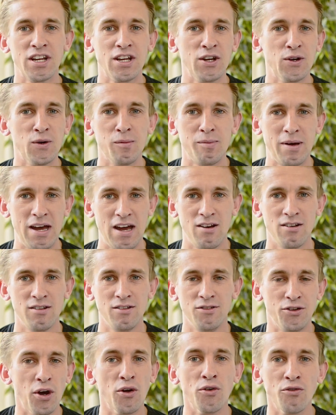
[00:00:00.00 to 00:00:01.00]
you
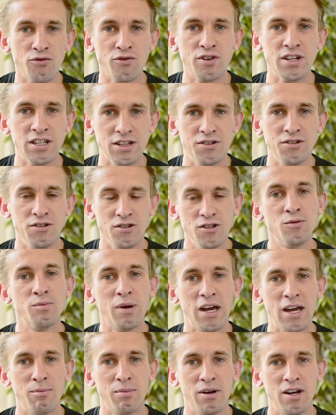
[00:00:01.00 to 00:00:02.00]
about don't read the
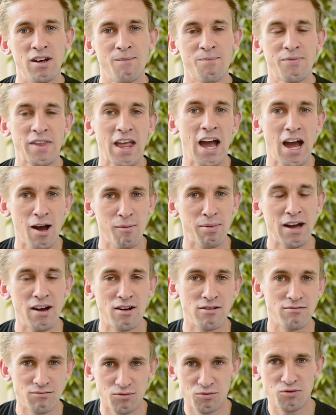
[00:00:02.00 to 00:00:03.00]
newspaper, how
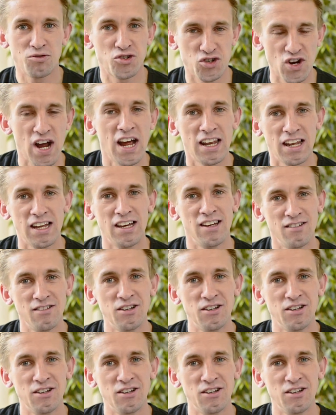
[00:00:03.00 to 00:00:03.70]
about trial it?